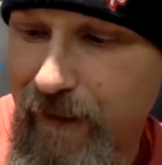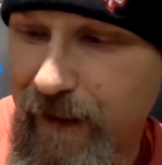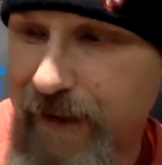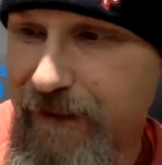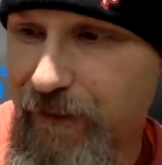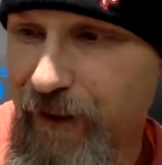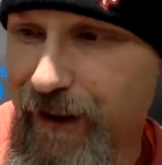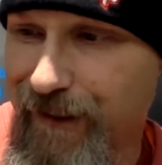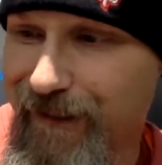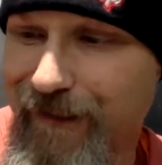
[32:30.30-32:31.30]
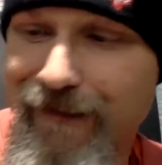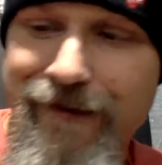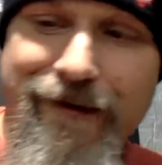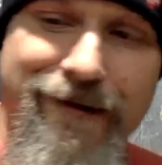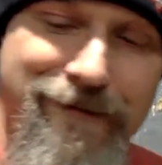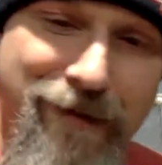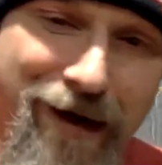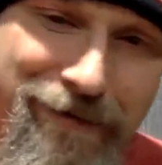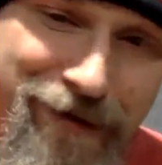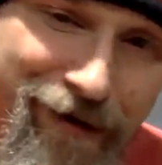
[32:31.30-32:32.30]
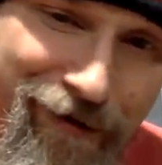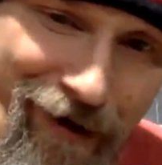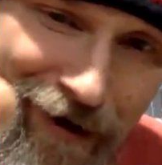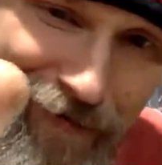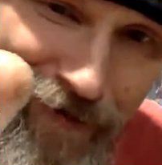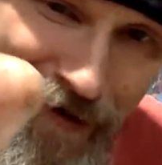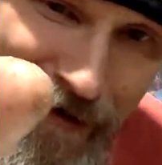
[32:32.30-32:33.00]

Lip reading: That's sweet. There's Bob's other hot rod,